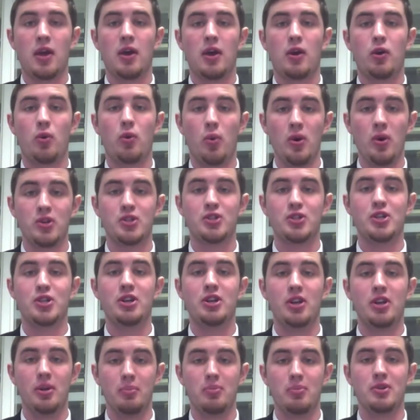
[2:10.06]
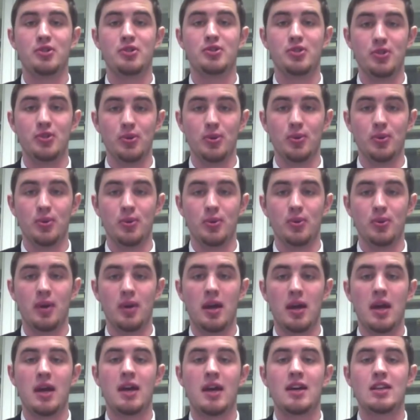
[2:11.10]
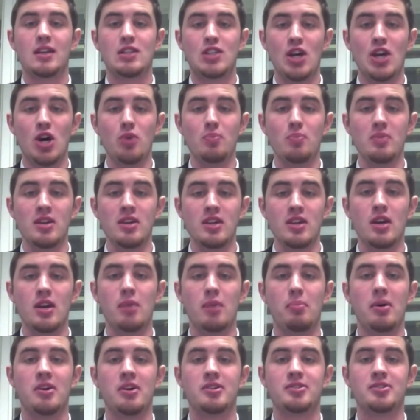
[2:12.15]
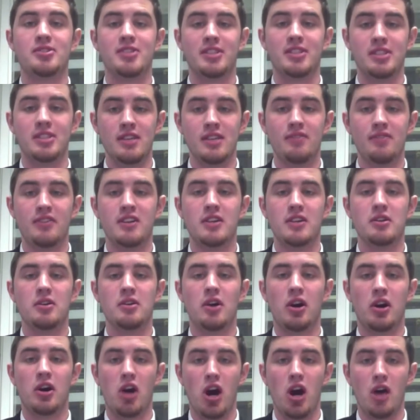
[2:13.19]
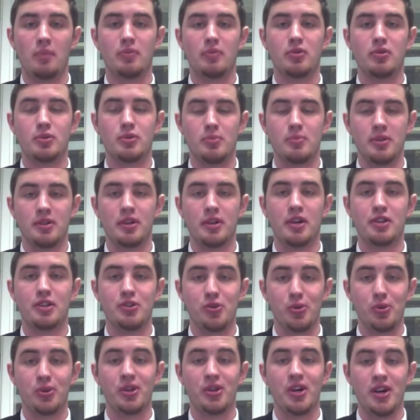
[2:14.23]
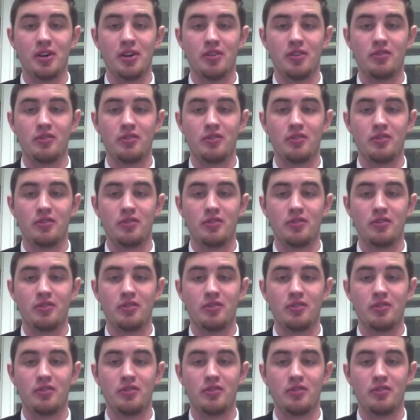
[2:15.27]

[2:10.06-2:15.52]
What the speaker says: Question number 2. Tell me about a significant accomplishment in your life.